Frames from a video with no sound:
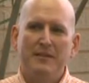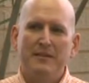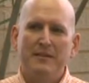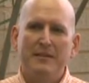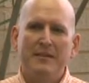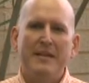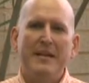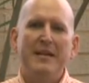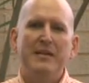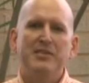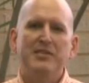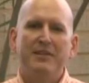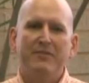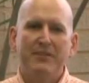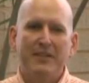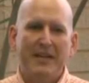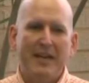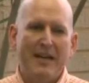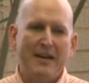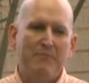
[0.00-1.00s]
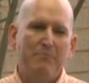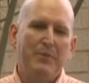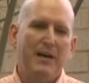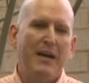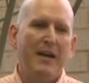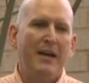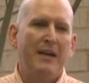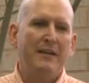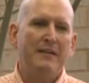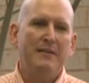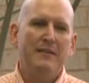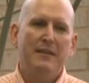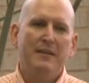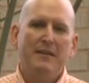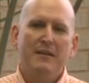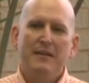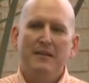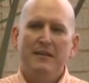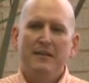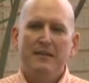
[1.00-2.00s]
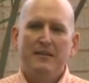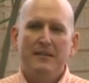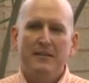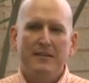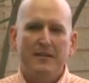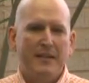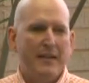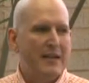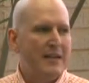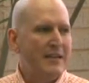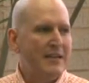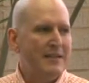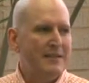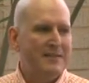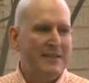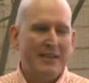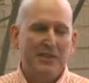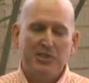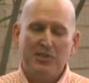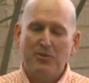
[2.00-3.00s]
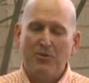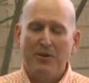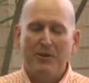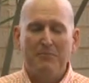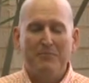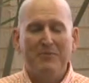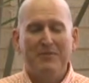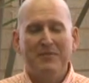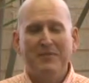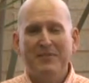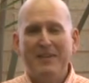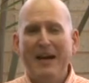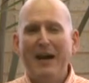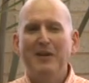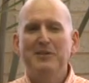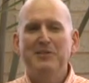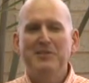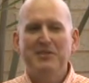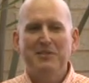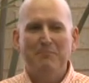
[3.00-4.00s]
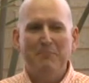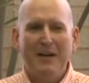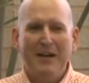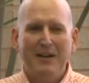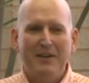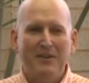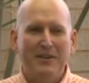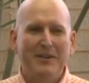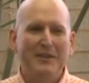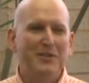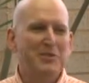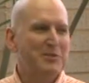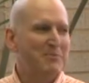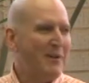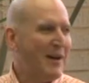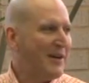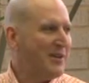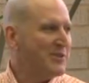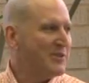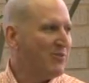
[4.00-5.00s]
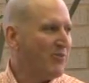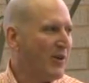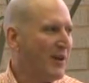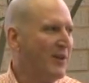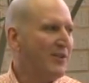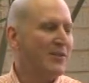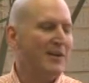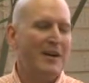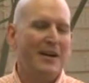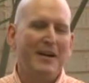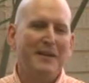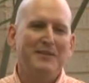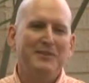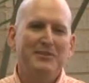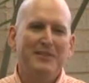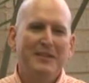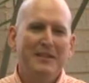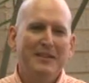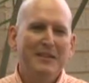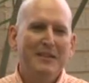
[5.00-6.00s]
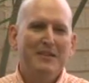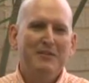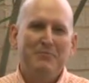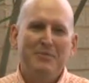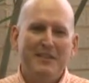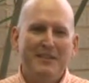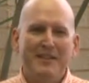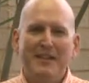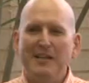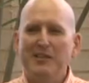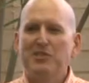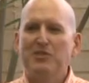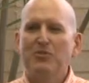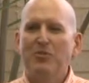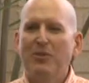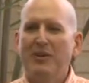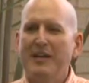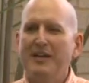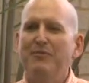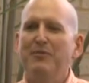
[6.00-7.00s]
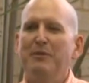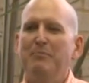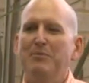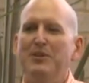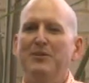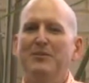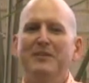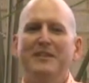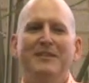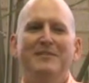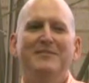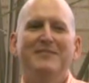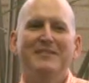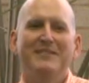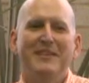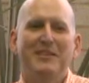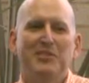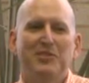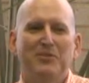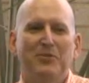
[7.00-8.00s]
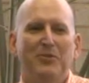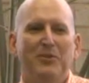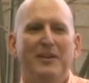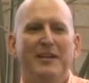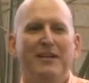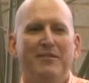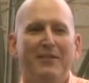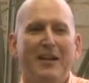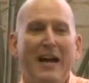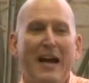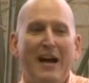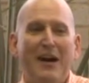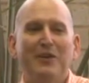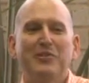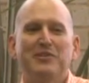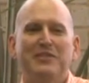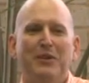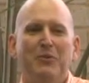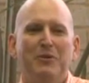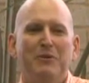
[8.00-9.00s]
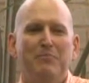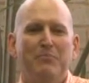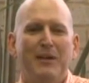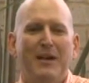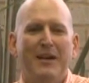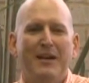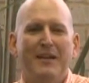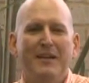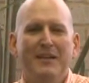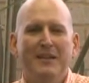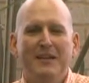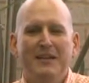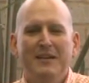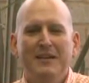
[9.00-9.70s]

the needs of the campaign. Again, they destroyed thousands of miles, or hundreds of miles of rail lines, but did they destroy every building? Did they destroy every house they went by?